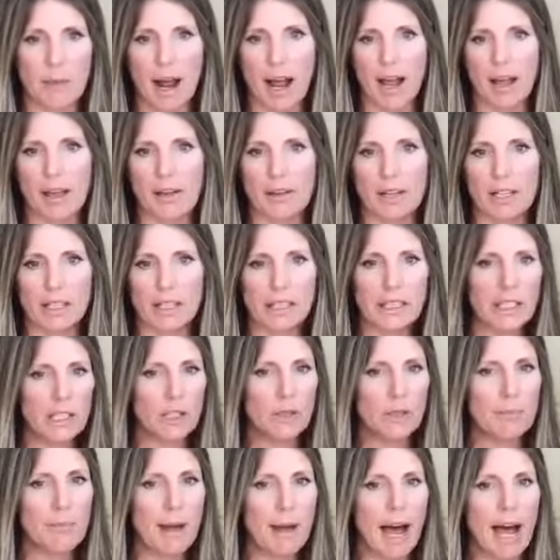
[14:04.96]
my
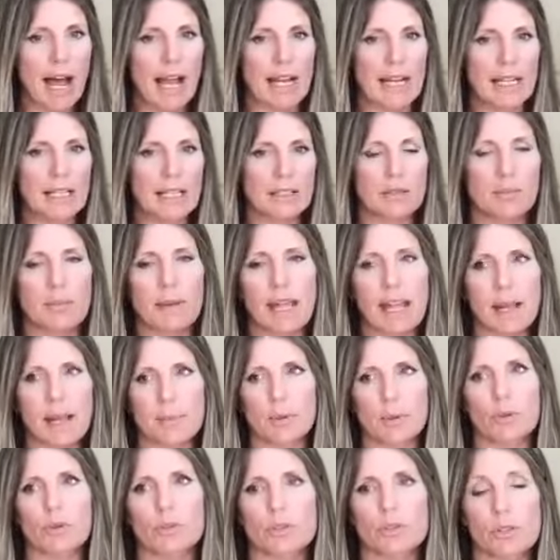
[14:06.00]
clear mind to be
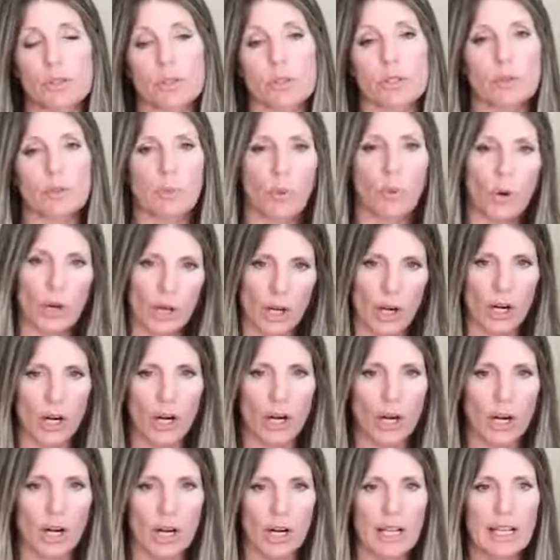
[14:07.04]
able to support
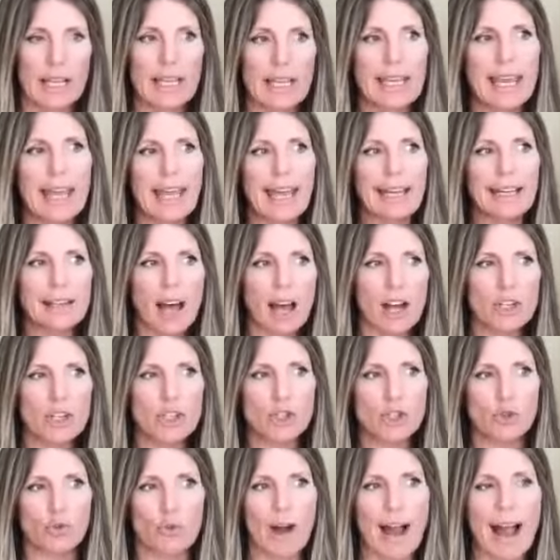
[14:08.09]
her and
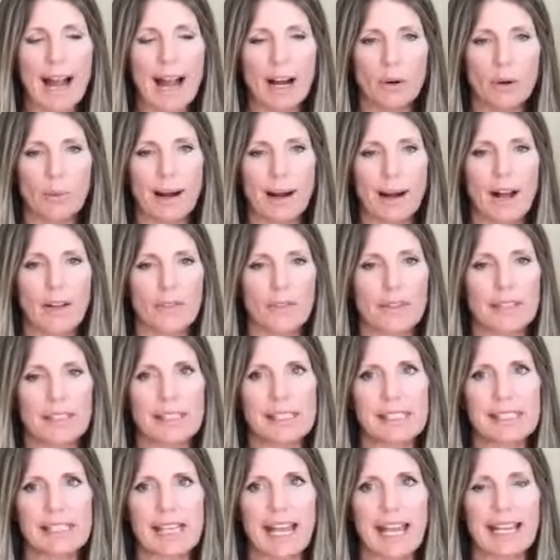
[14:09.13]
not drag around
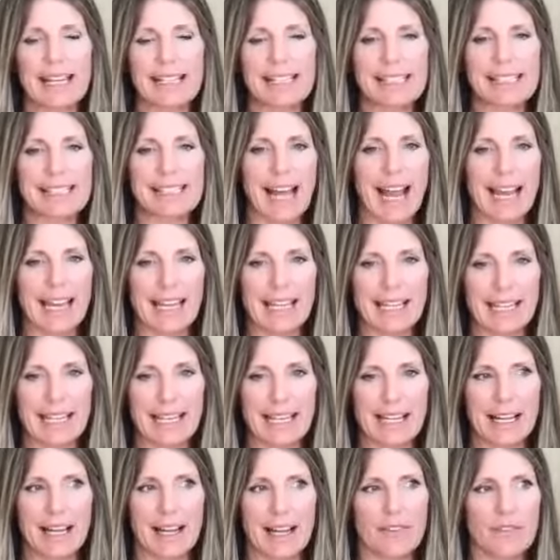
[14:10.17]
this
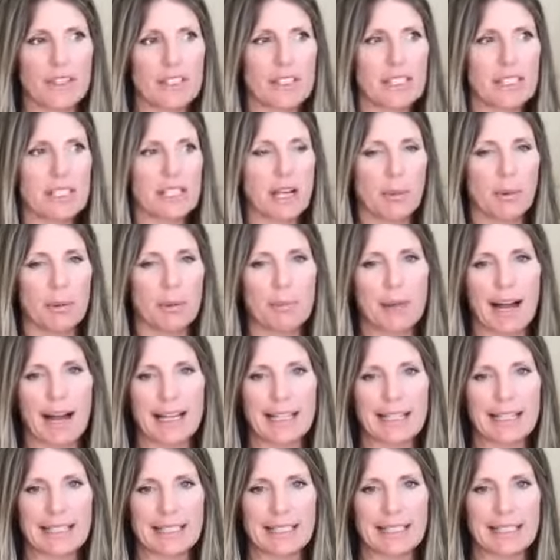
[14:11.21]
anxiety and this
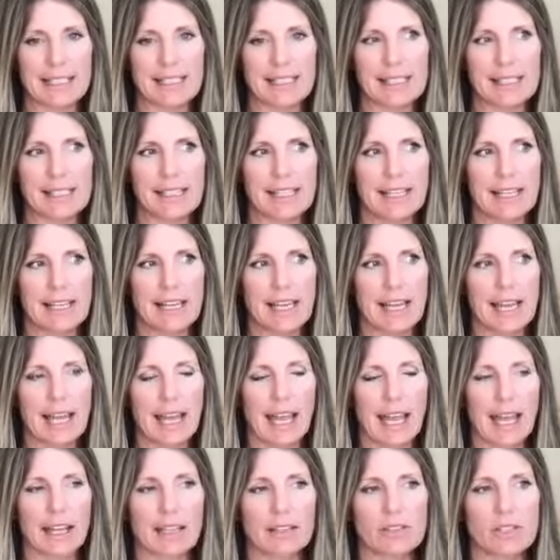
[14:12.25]
double-mindedness.
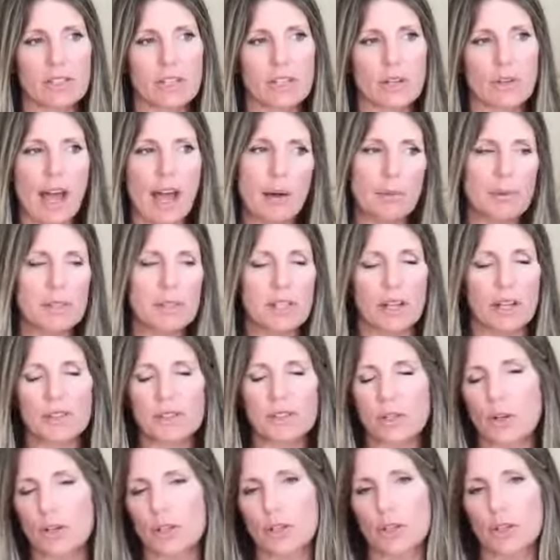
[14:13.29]
And so that was
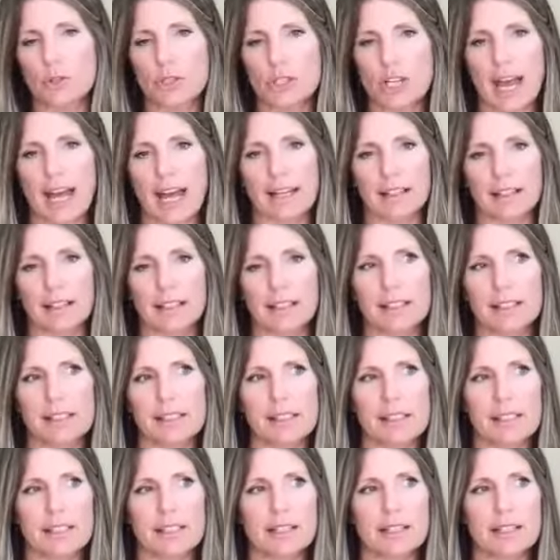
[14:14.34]
also a huge
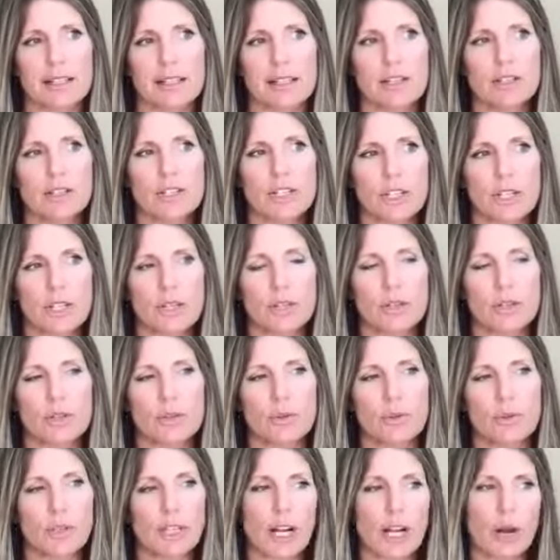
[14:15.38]
catalyst to,
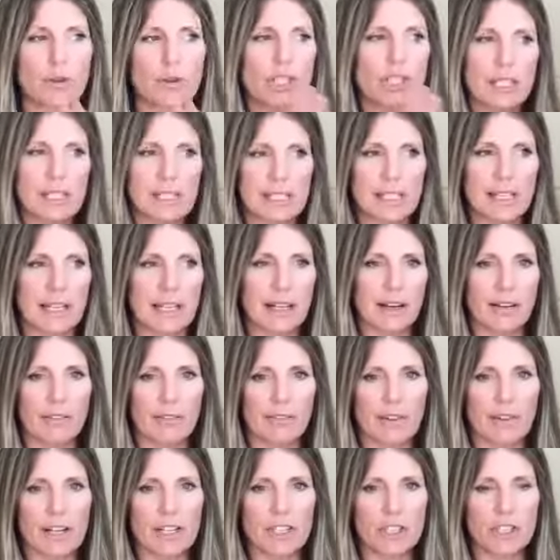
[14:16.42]
you know, she's getting a
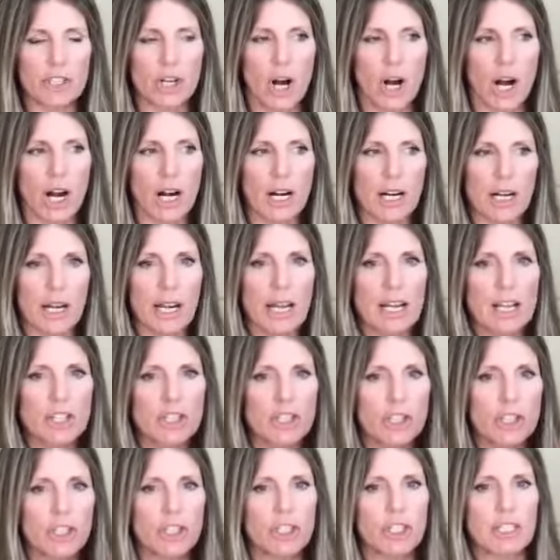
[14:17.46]
fresh start.
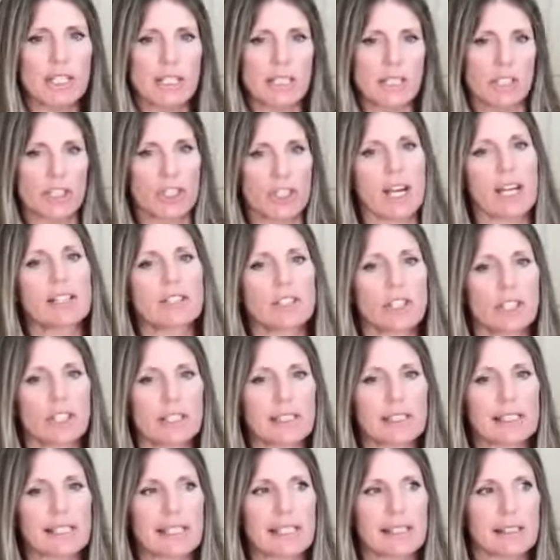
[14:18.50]
She's changing
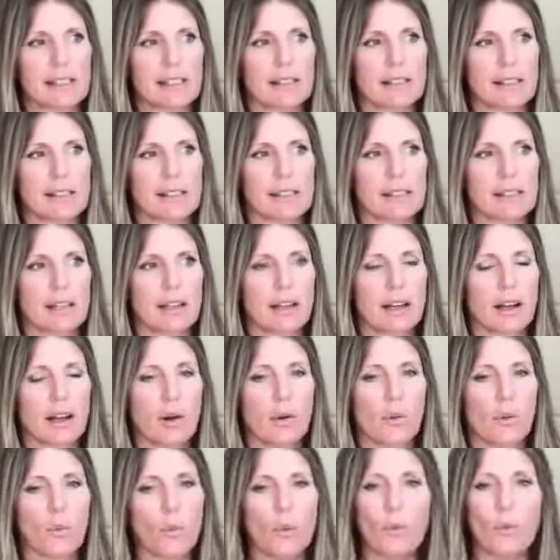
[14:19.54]
seasons.
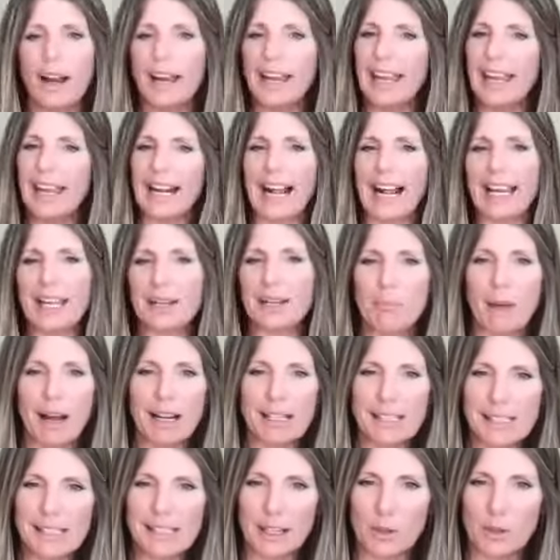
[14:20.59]
Well, why can't I get
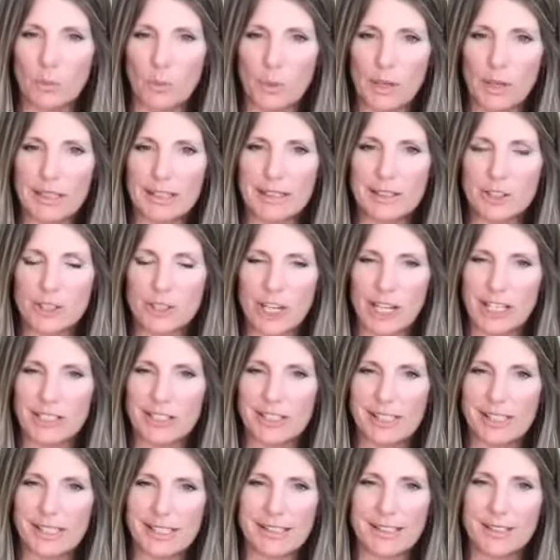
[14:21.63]
my second wind and
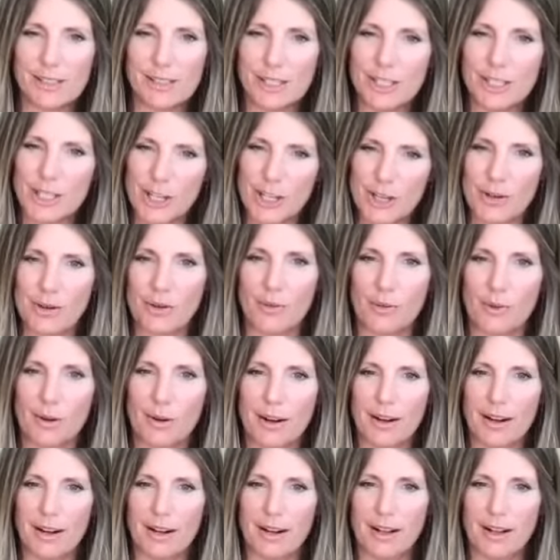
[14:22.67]
change seasons too?
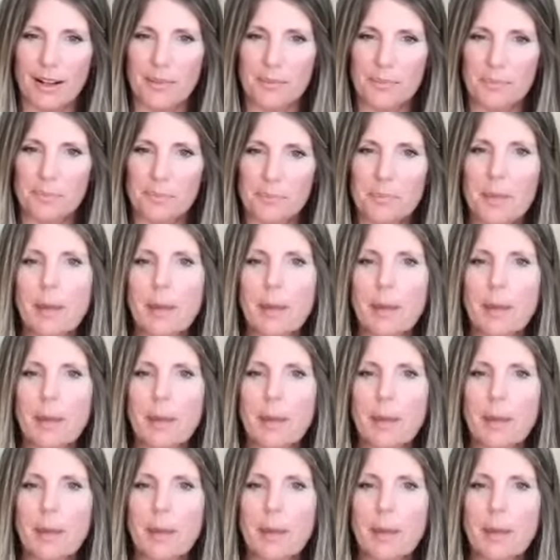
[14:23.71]
Wow.